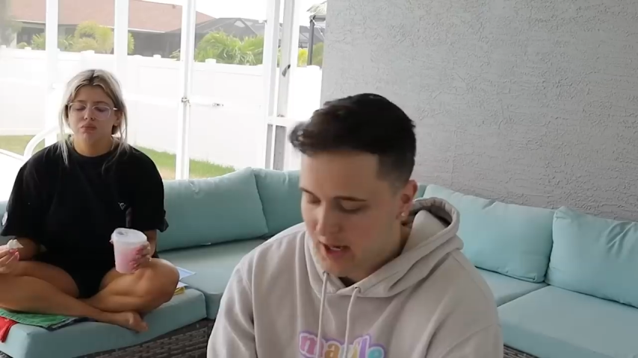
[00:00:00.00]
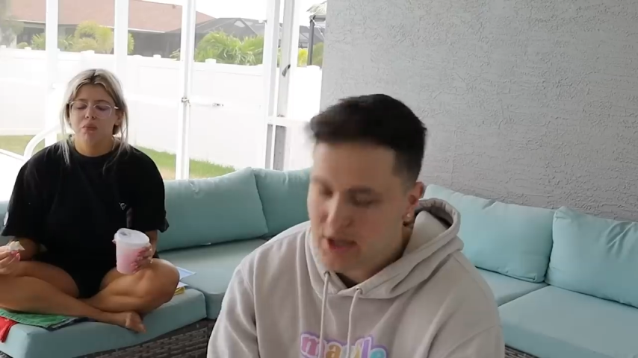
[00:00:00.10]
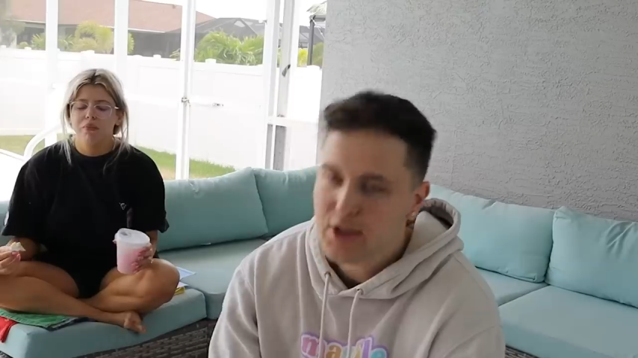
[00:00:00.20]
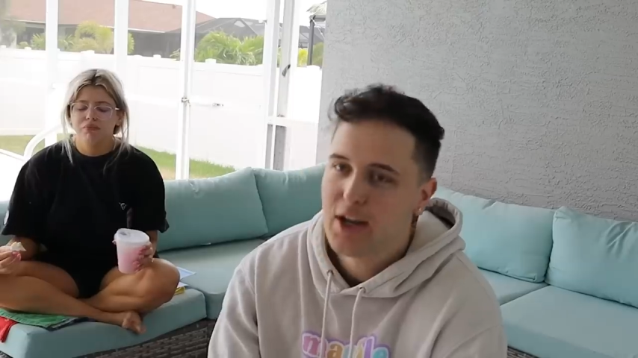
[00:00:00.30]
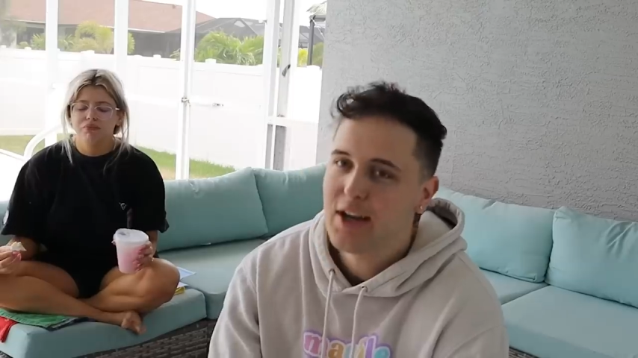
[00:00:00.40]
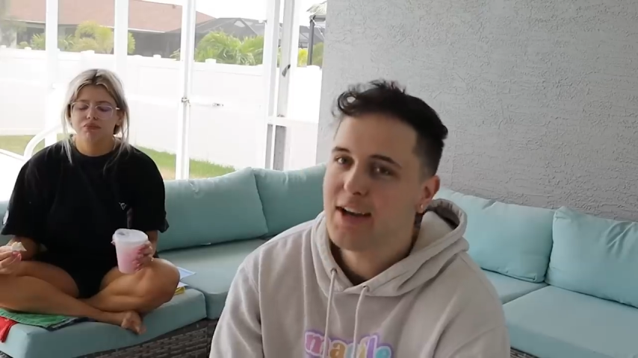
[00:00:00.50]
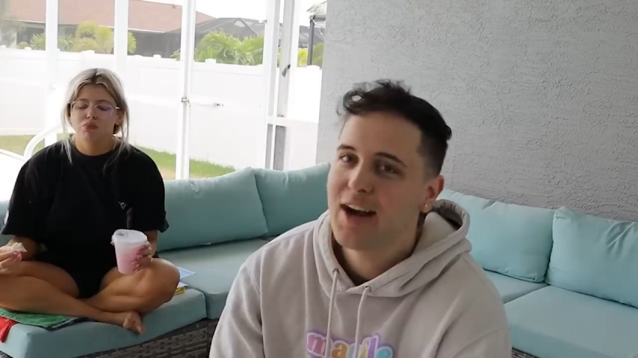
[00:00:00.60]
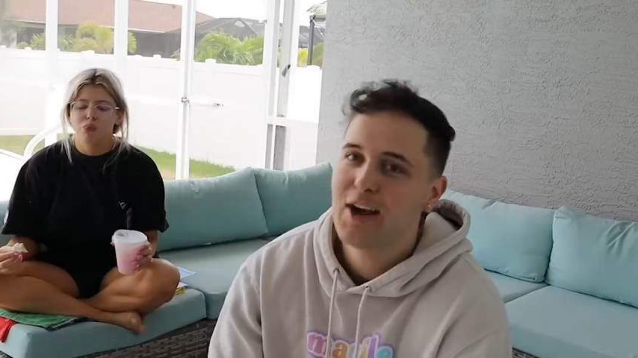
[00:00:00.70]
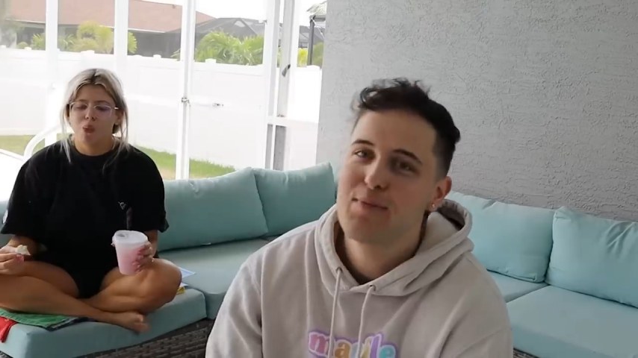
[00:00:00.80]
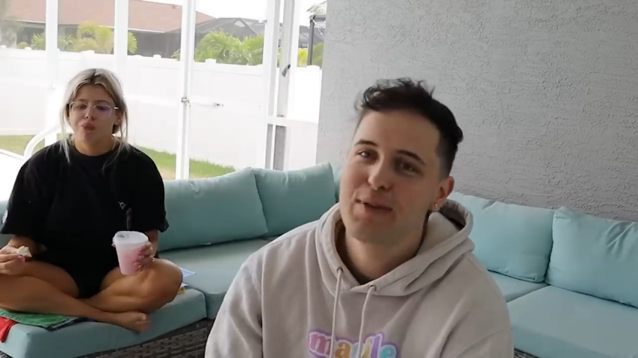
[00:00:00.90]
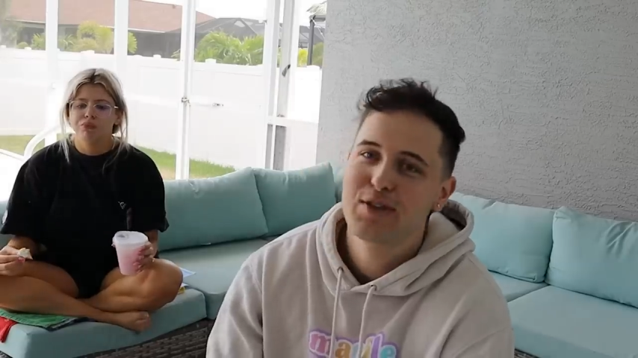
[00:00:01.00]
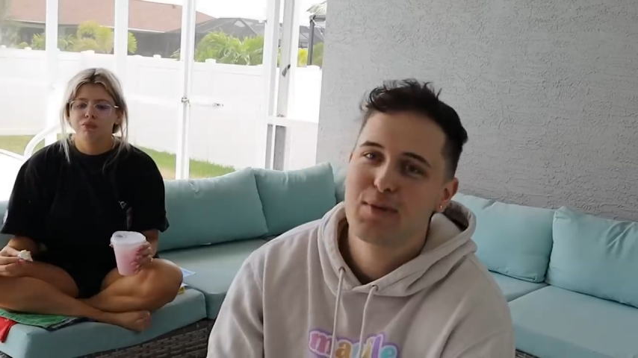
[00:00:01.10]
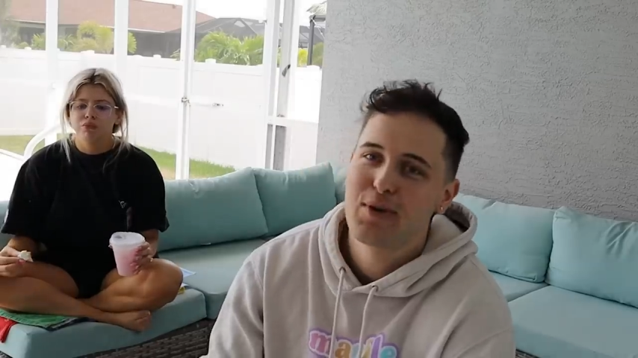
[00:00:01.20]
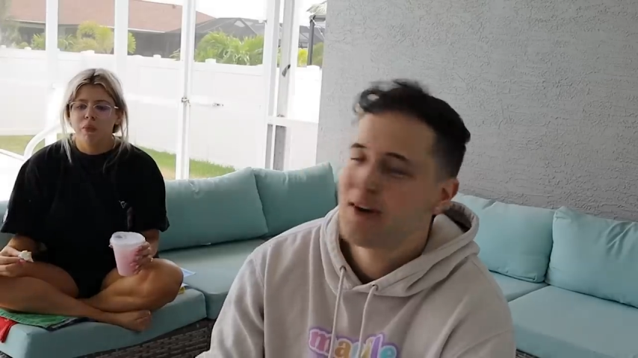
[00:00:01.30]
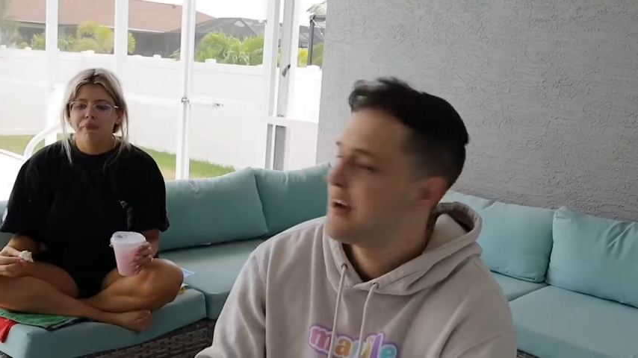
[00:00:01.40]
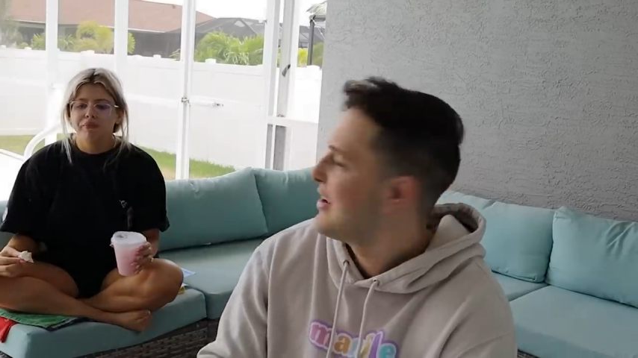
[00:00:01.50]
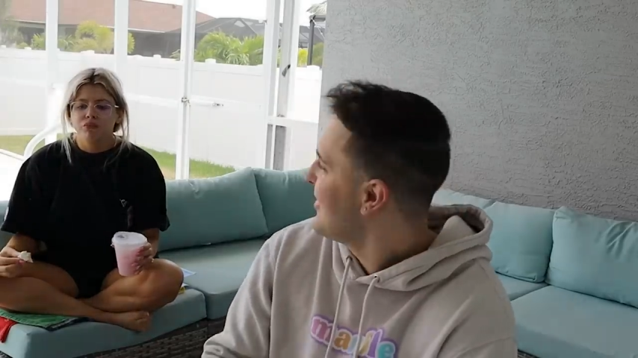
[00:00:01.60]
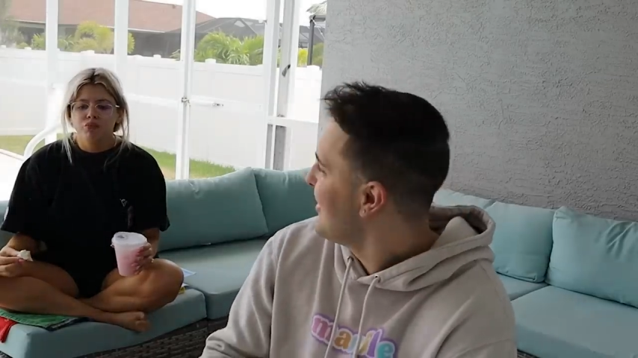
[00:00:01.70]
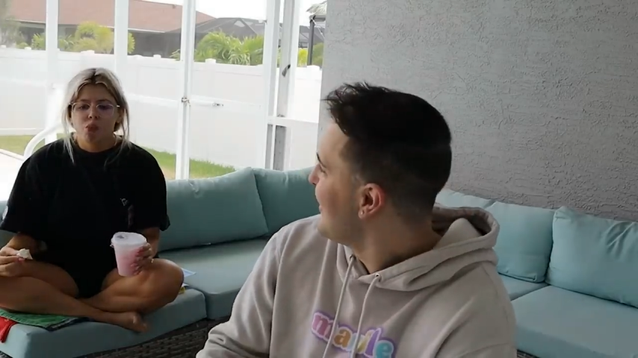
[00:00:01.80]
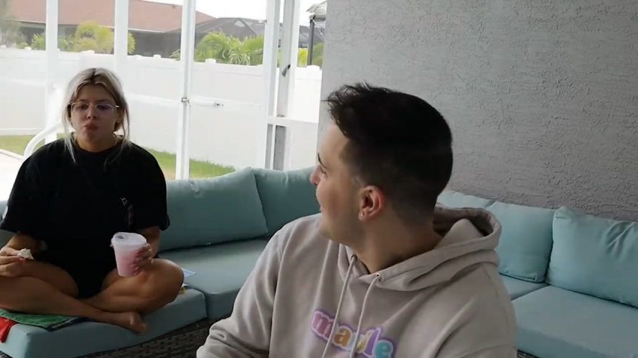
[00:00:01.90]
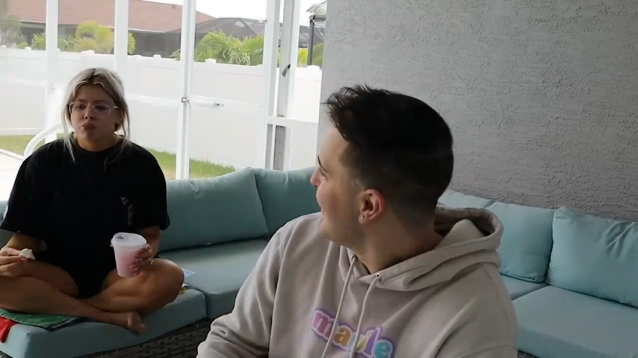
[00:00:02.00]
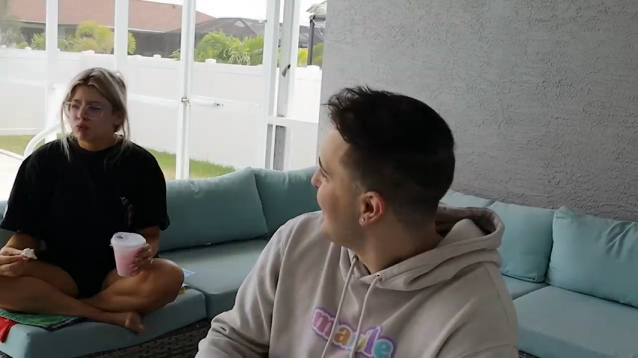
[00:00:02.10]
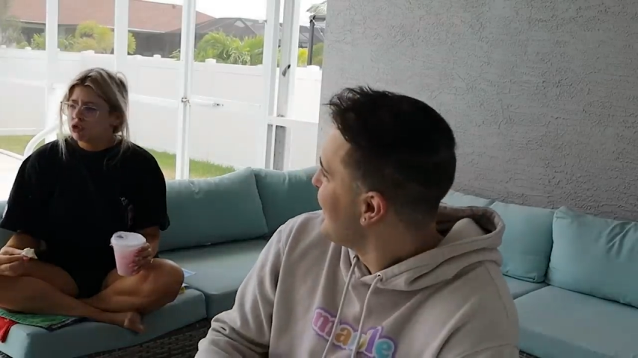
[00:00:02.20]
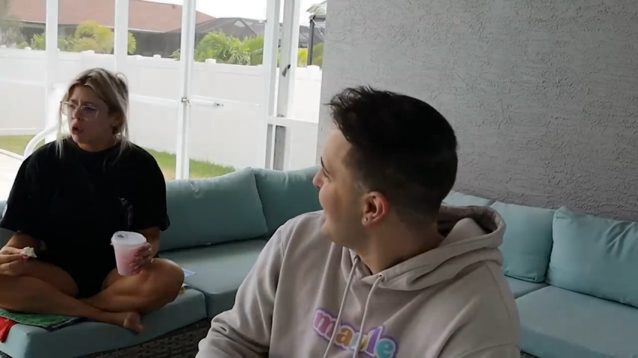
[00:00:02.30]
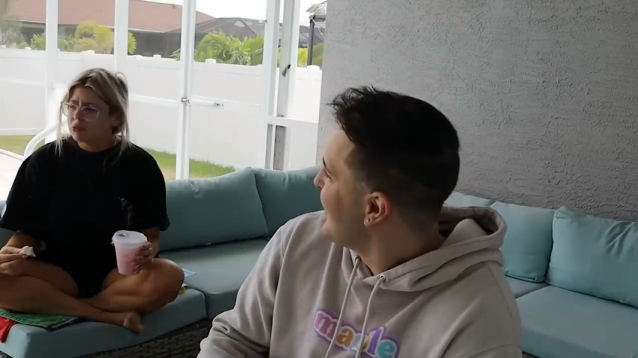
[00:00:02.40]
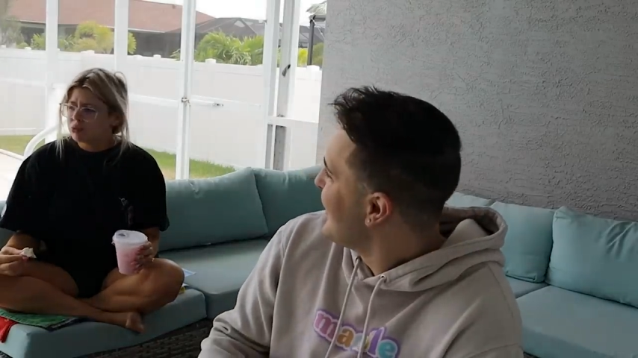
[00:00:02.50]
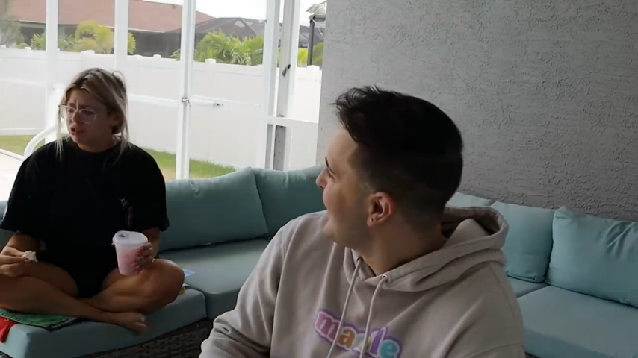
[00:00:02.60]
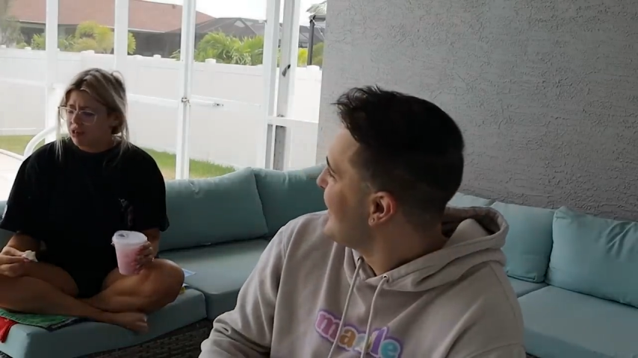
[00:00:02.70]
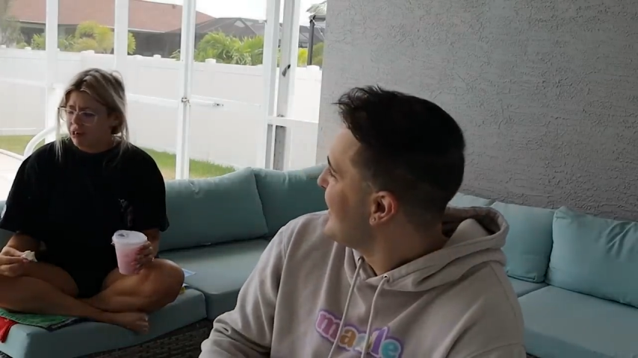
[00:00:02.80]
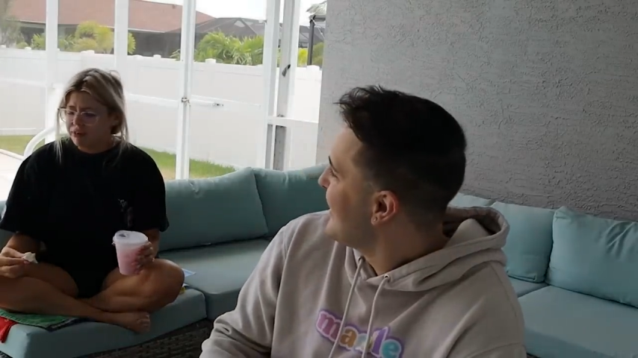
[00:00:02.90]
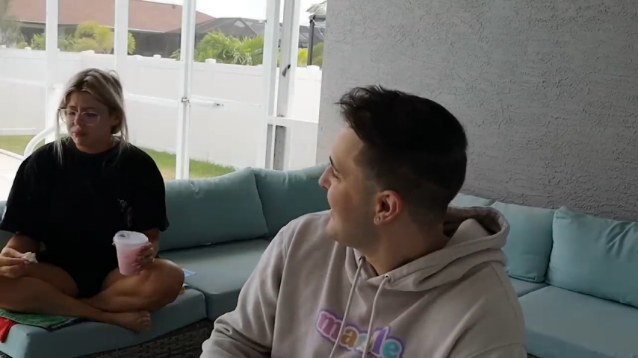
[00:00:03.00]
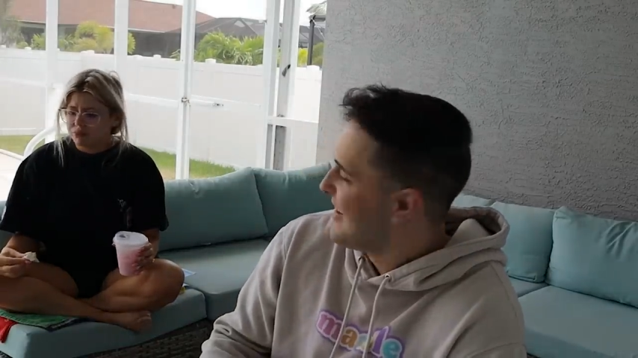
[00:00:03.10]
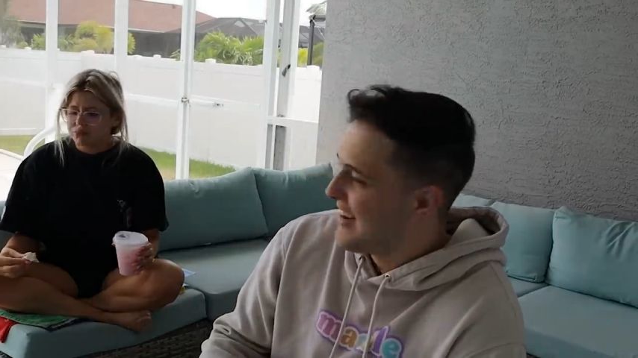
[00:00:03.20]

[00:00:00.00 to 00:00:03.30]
Speaker 1: Are you good? Are you miserable right now?
Speaker 2: No, I'm just really tired.